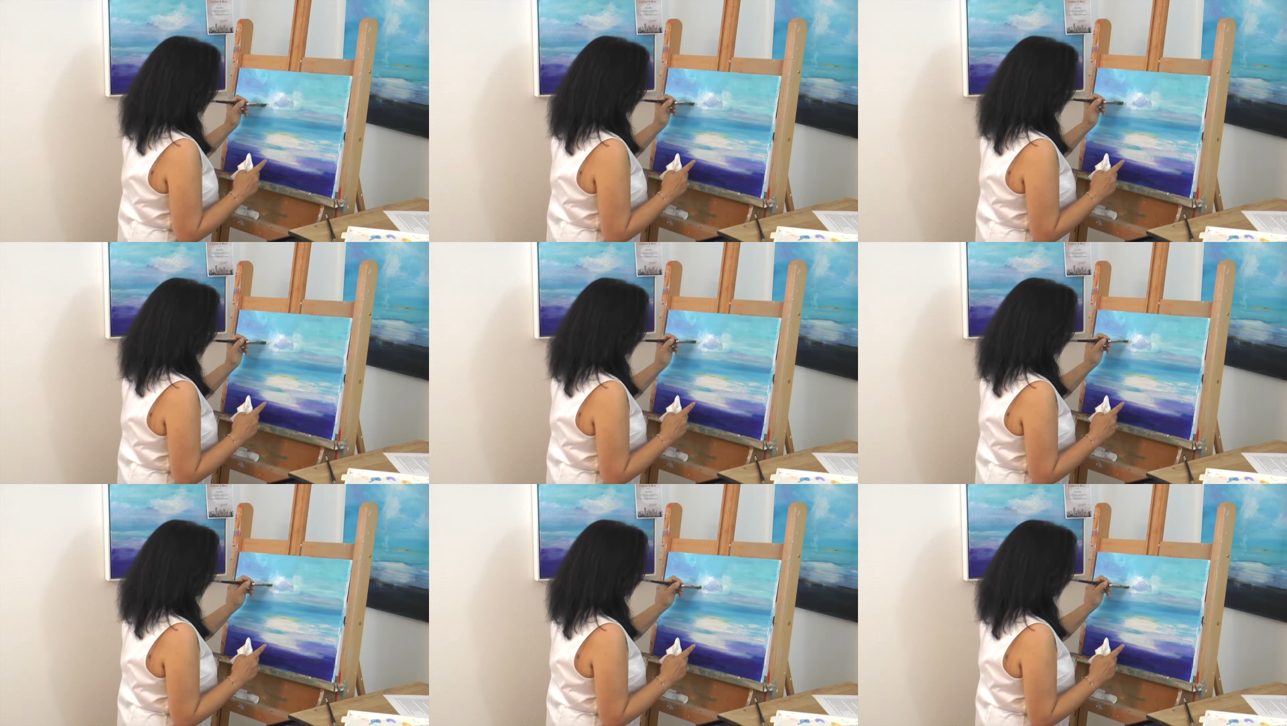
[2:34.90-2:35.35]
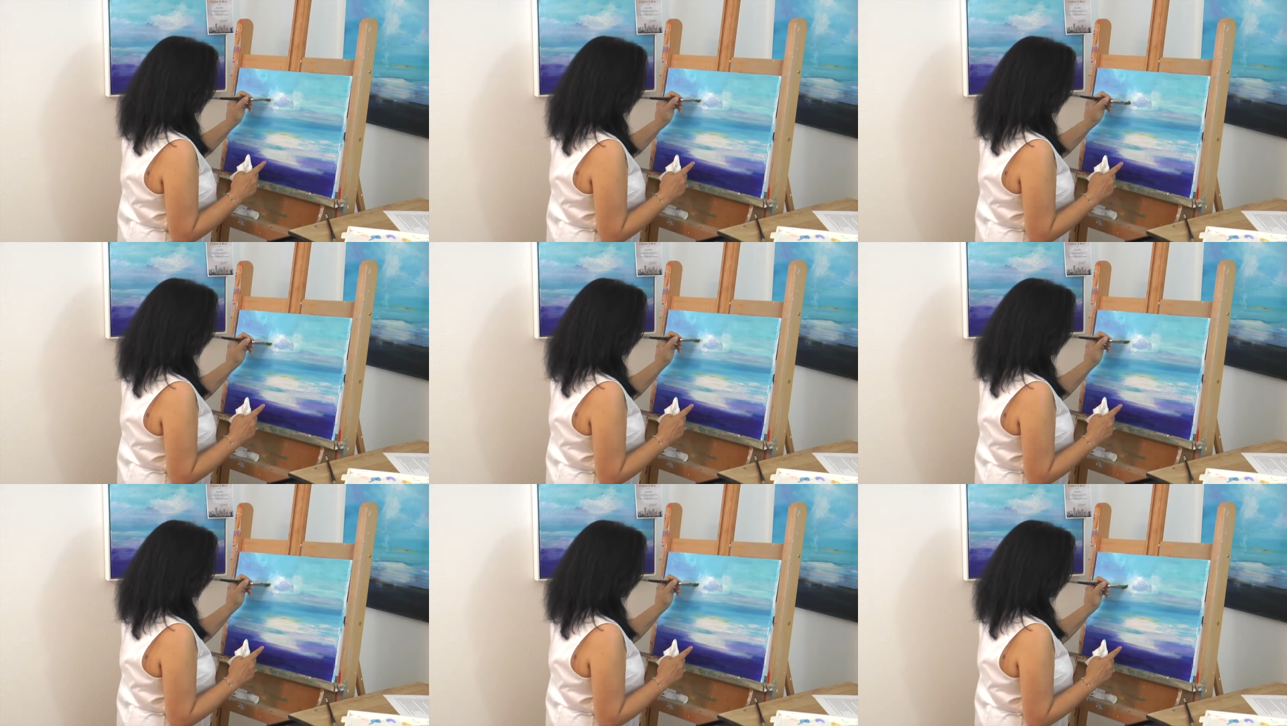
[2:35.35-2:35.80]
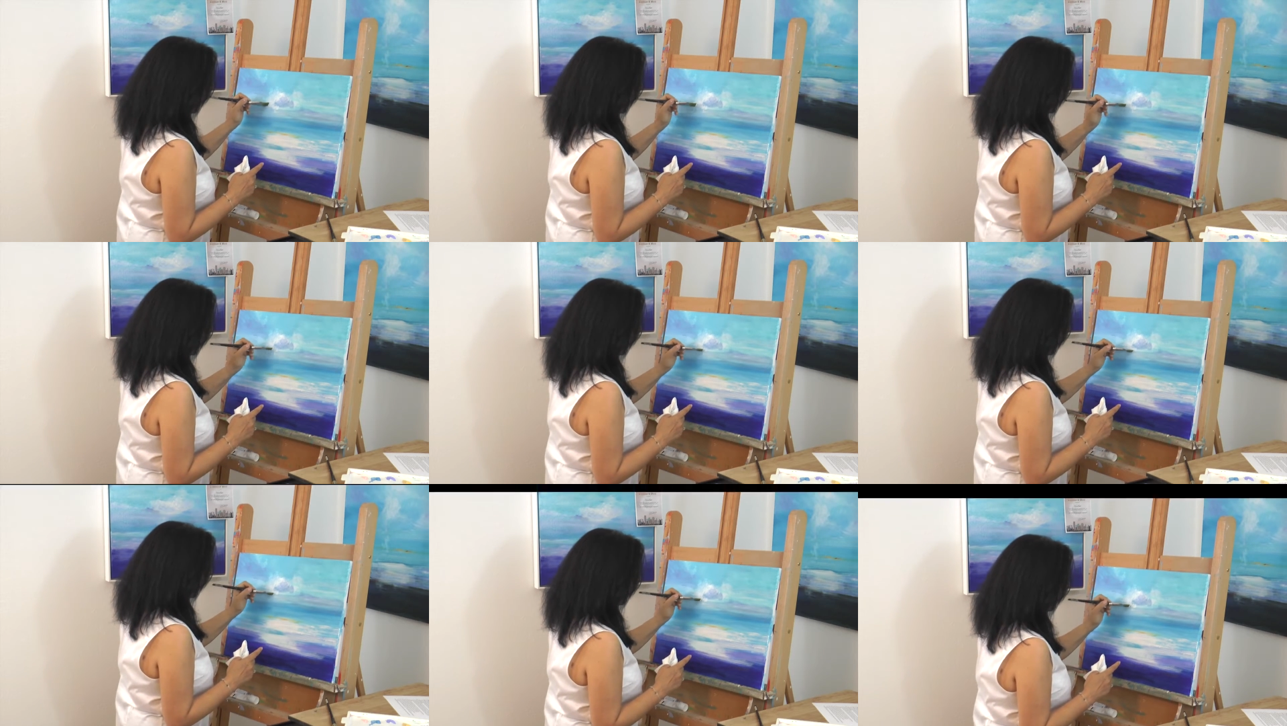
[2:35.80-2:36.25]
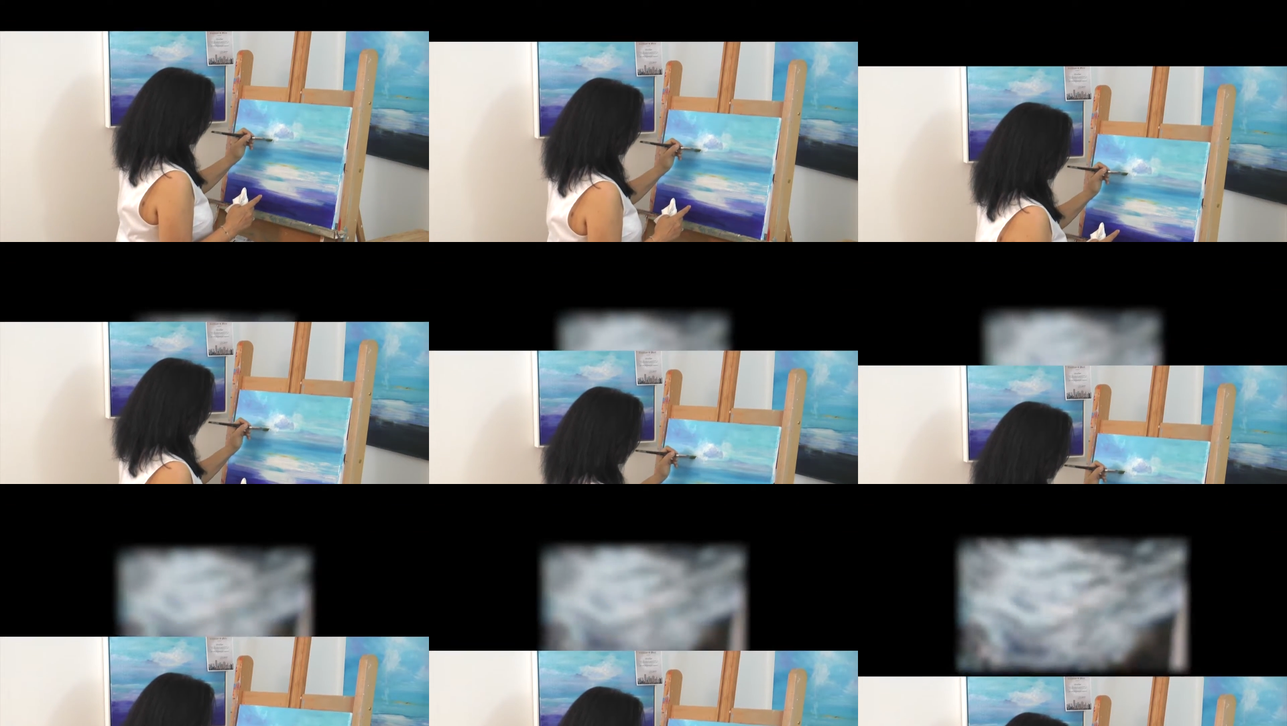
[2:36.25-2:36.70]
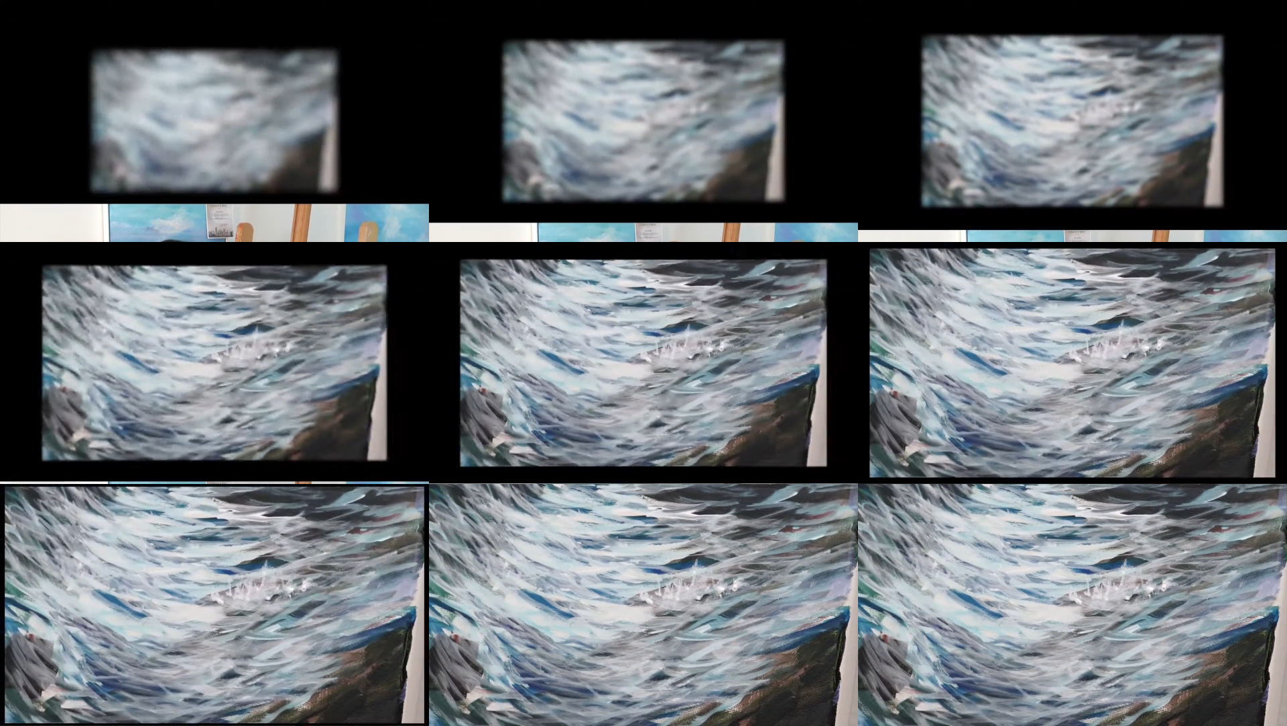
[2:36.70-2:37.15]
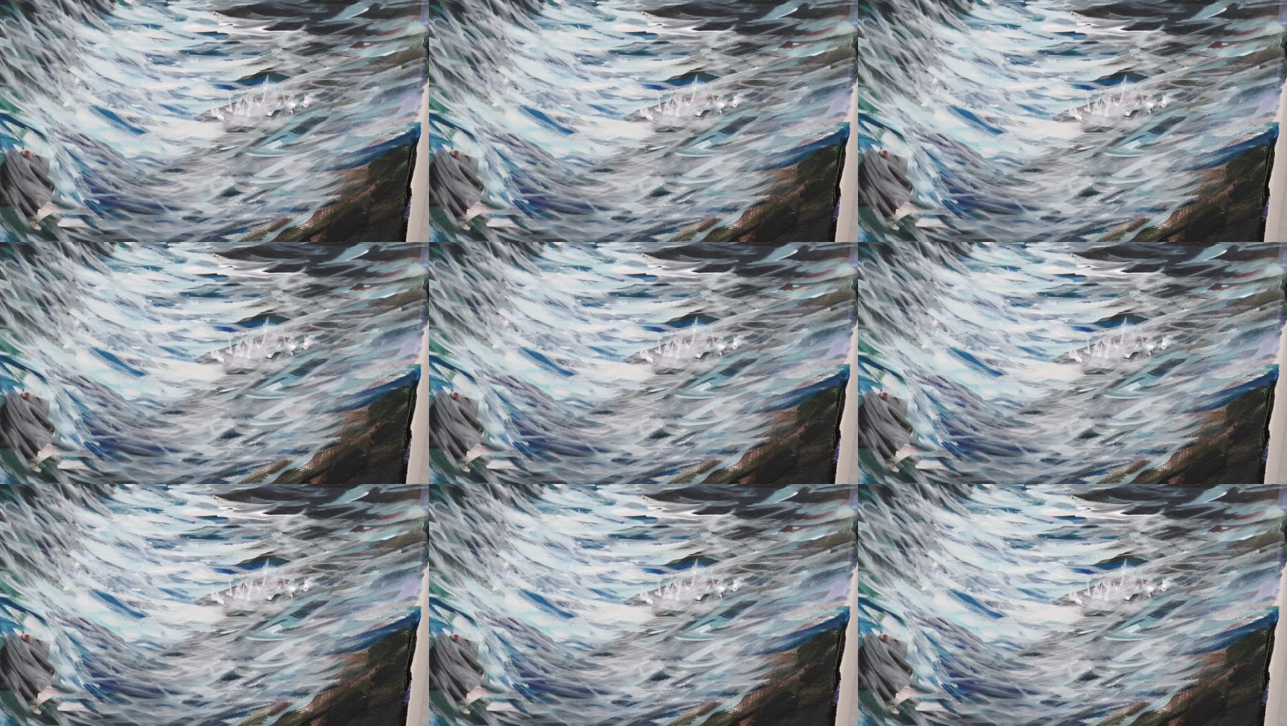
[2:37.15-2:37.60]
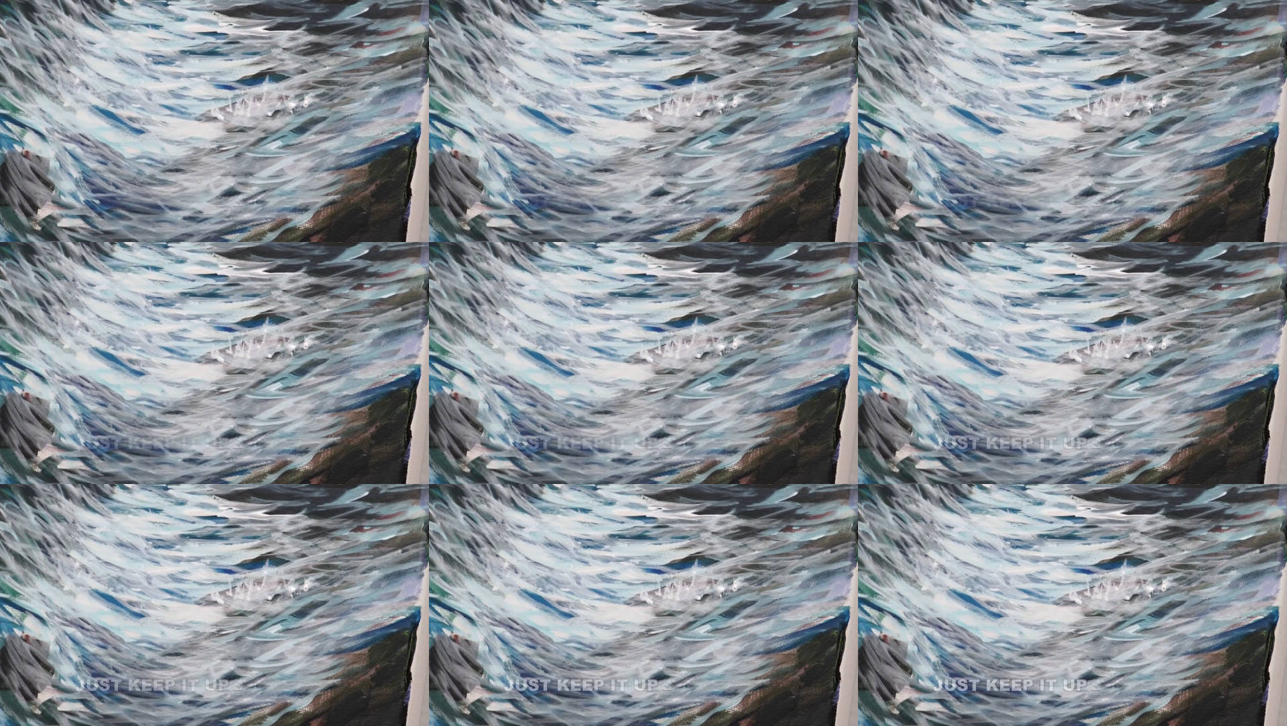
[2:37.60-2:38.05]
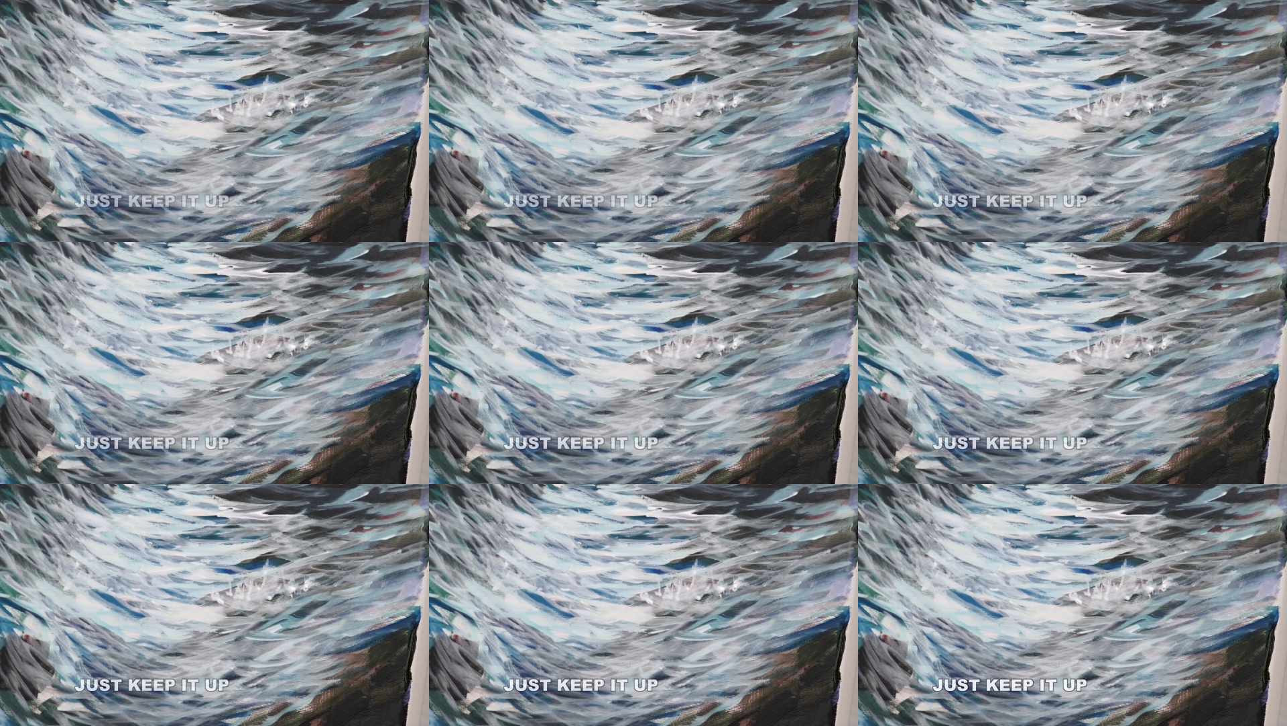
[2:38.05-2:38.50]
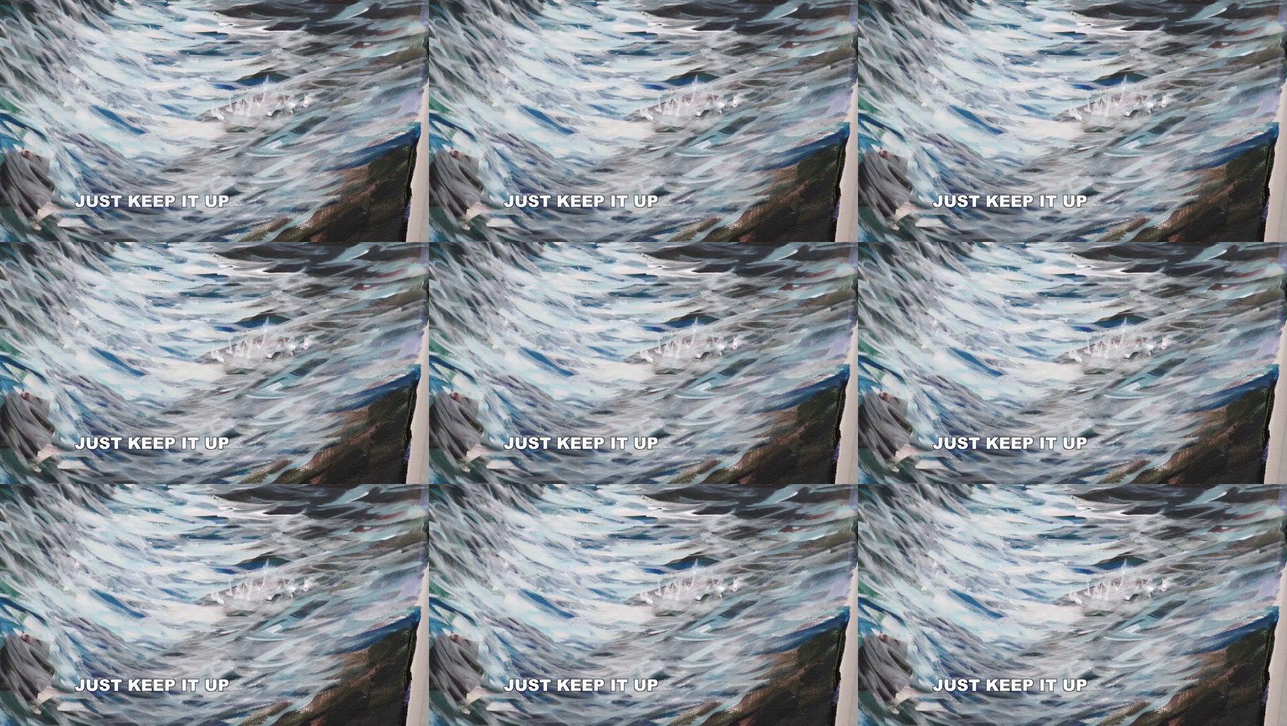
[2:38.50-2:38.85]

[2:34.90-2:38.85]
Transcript: Nobody's mouth can be seen.